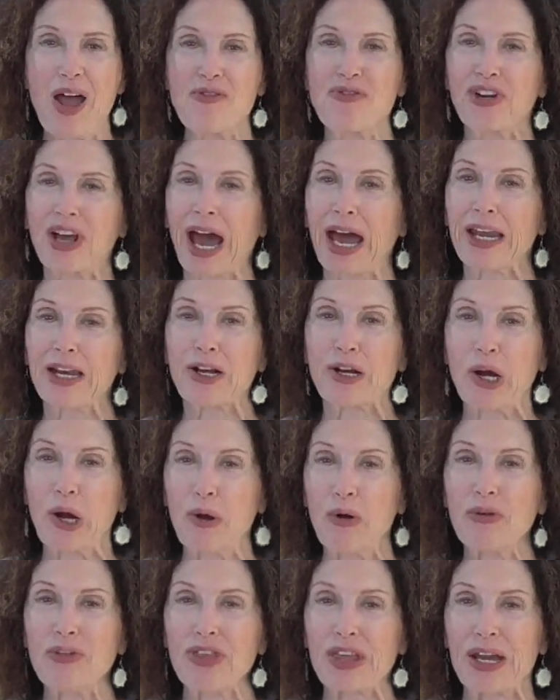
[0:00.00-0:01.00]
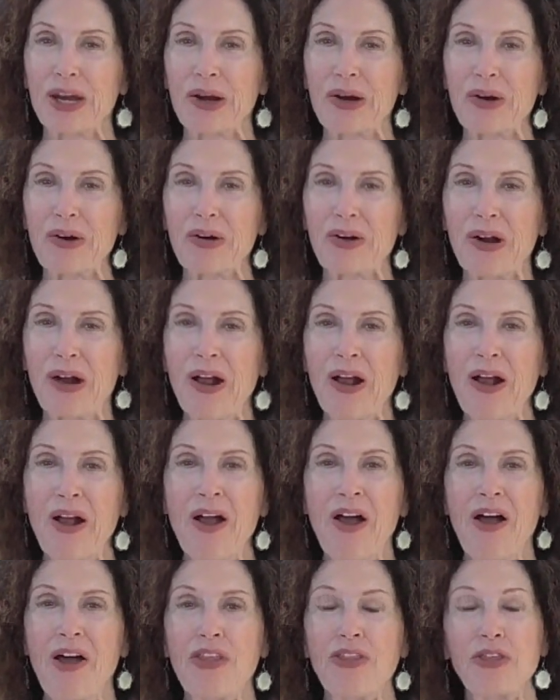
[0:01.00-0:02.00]
I've got to go there.
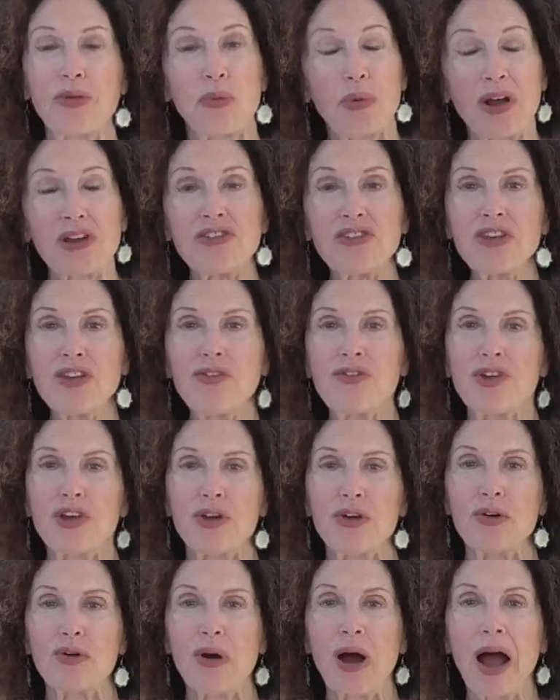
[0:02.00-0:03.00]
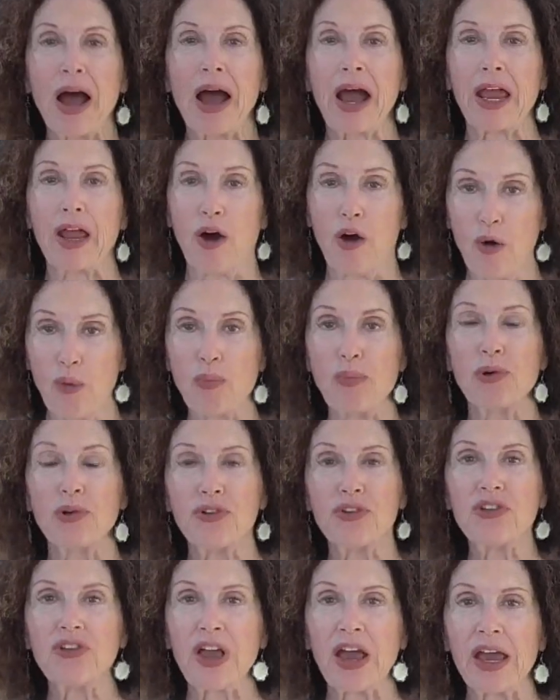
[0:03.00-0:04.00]
The rest of you, I hope,
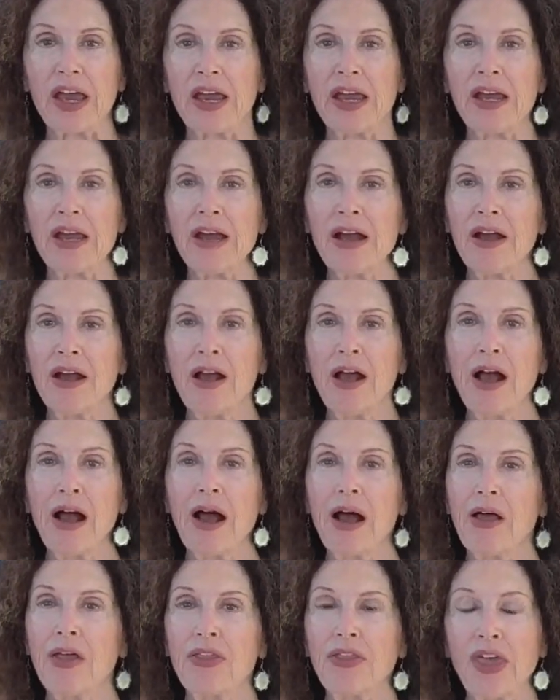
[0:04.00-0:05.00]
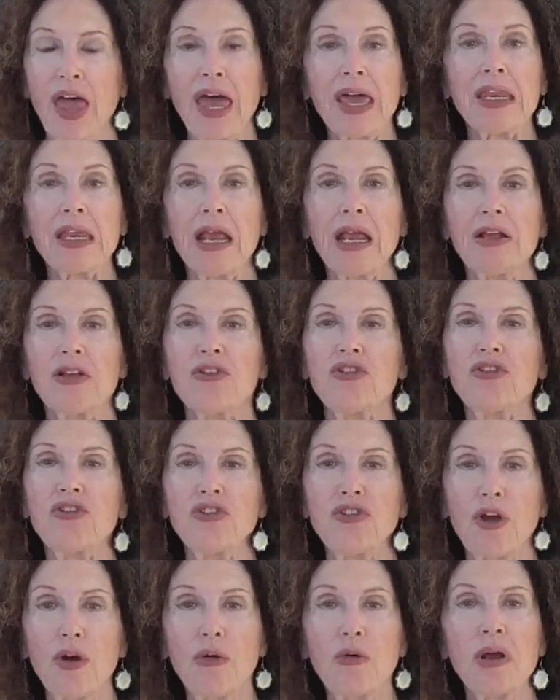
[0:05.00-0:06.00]
will say, that is
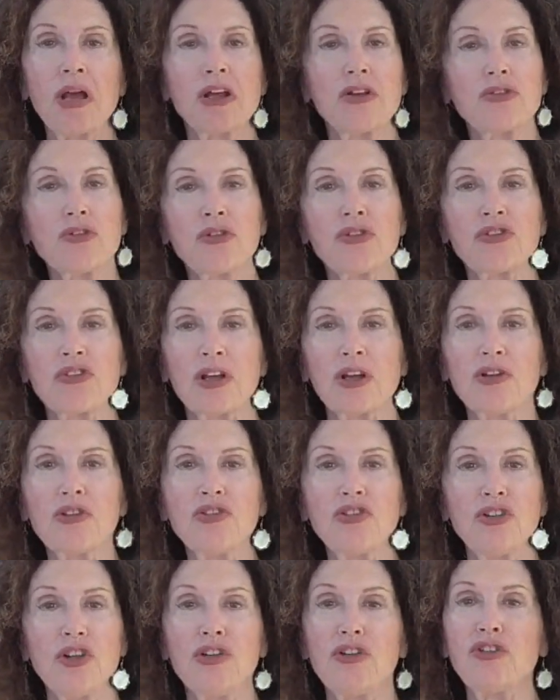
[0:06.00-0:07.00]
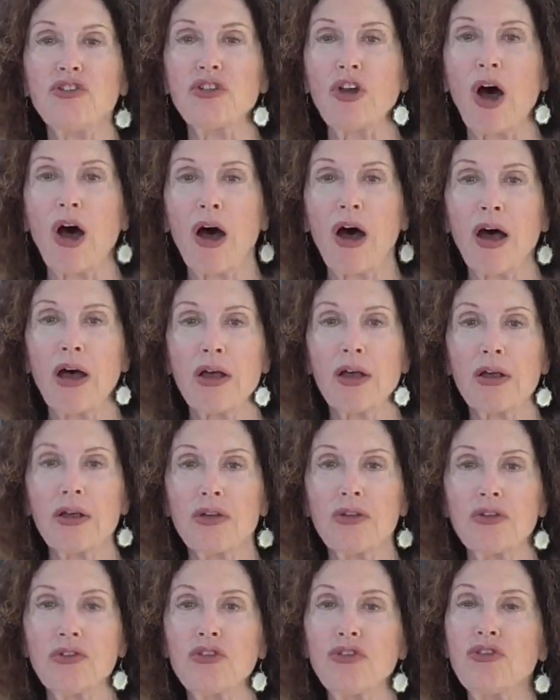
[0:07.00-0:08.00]
so interesting. She saw
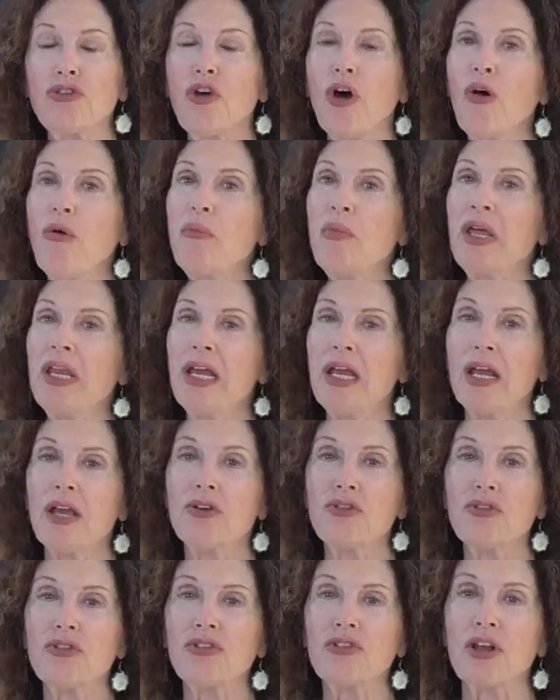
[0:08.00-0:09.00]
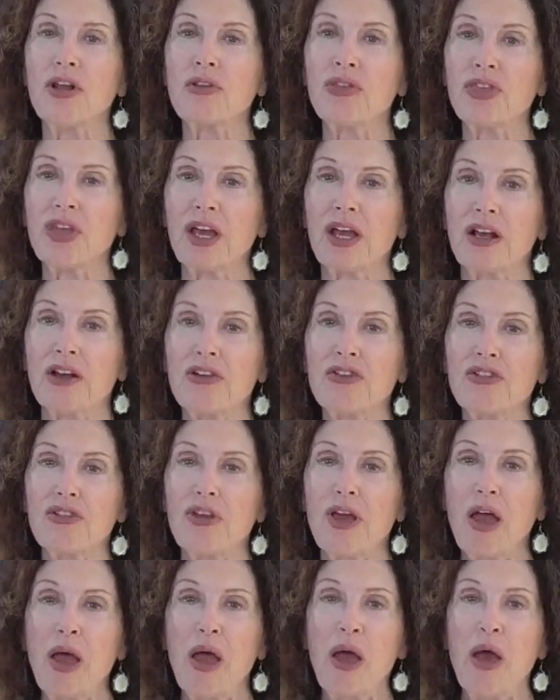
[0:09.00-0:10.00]
so many interesting
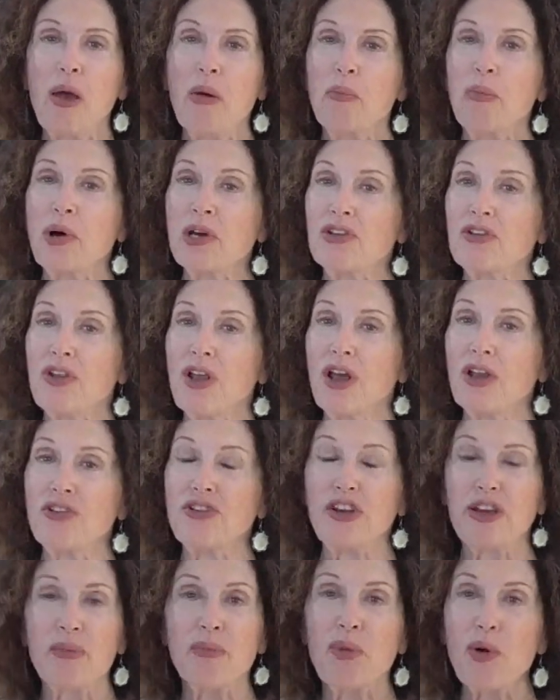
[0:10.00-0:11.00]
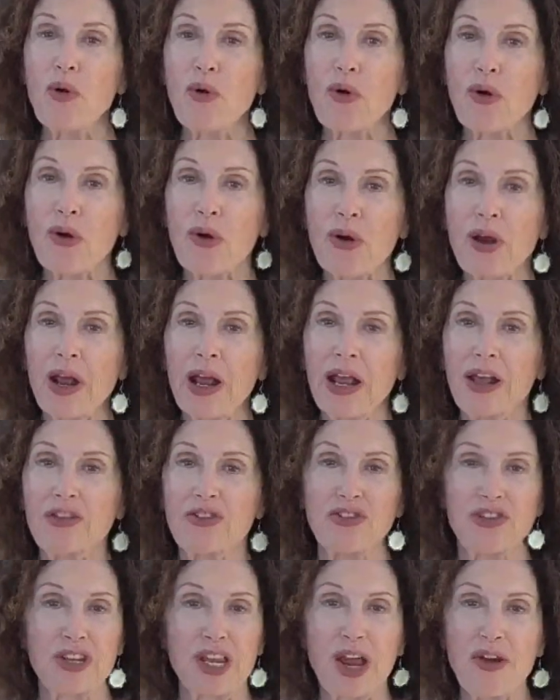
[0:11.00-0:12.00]
things but Timor
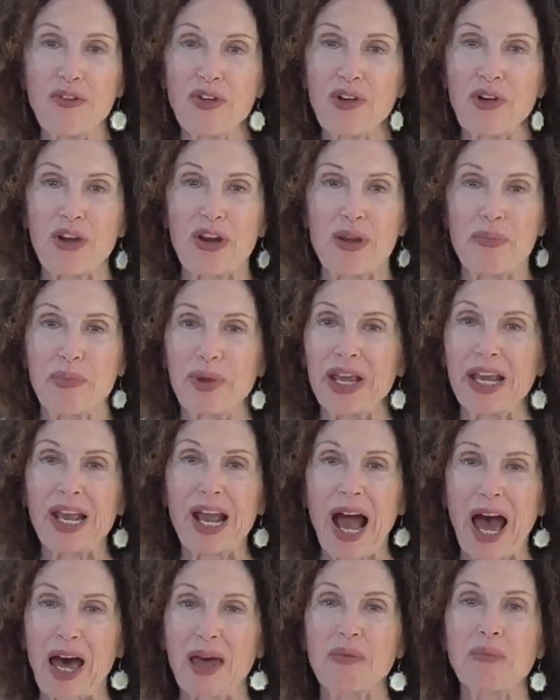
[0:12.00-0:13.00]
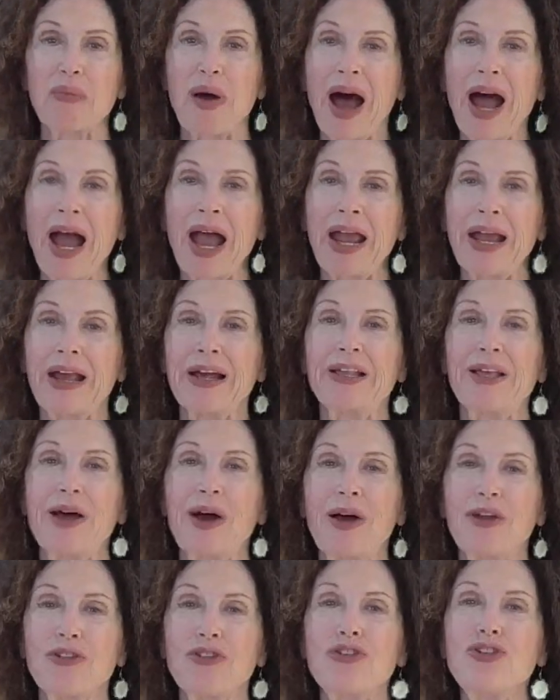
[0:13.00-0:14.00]
is never going to be on my
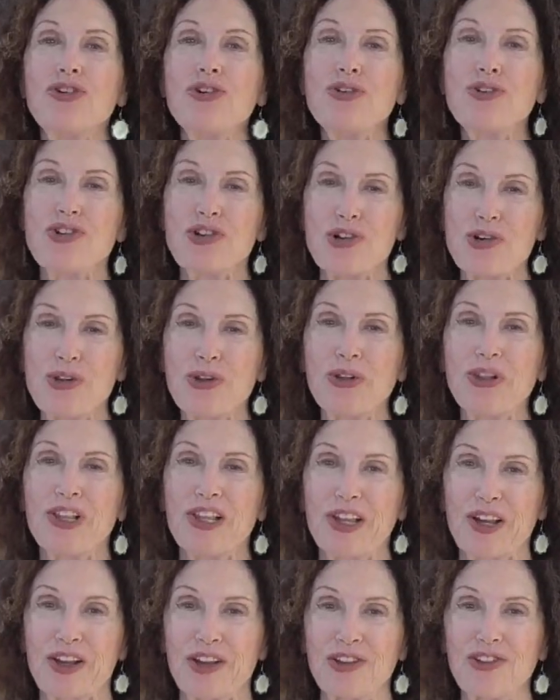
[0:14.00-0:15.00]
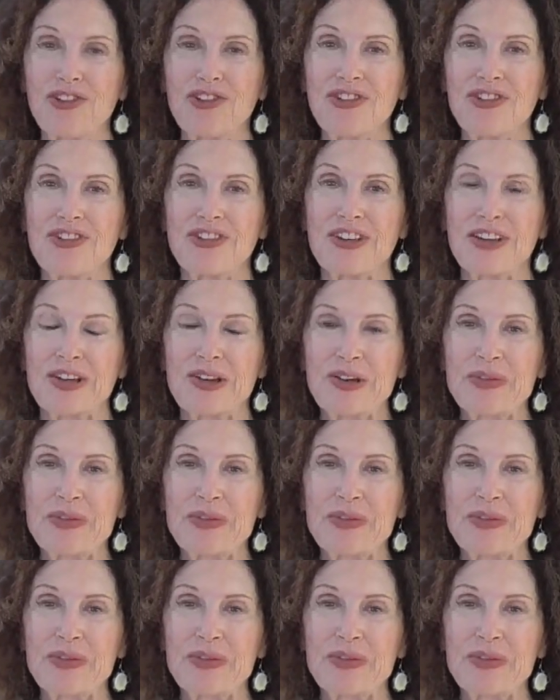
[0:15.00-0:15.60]
to-do list.